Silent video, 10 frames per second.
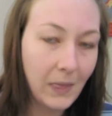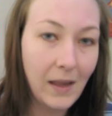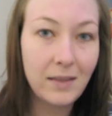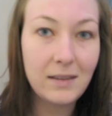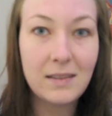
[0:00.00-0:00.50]

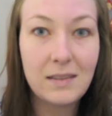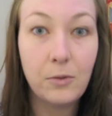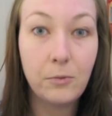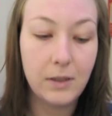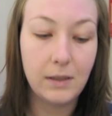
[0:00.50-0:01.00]
And this is
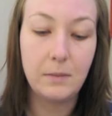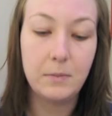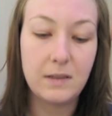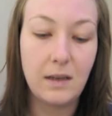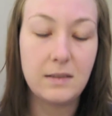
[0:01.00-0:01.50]
a really
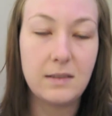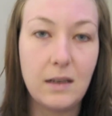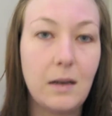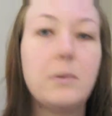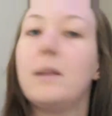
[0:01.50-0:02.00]
bizarre
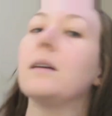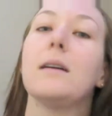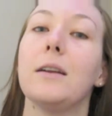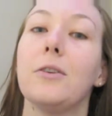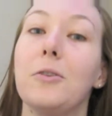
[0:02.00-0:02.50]
setup. Like,
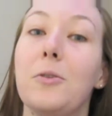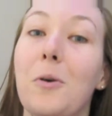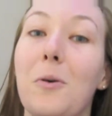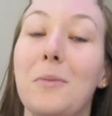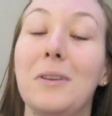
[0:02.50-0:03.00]
I don't
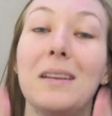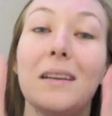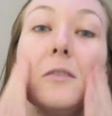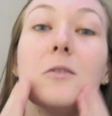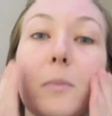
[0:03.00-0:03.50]

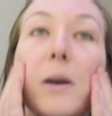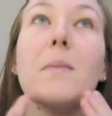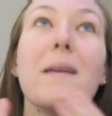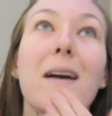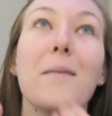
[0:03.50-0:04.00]
normally do my
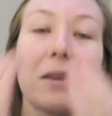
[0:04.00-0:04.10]
makeup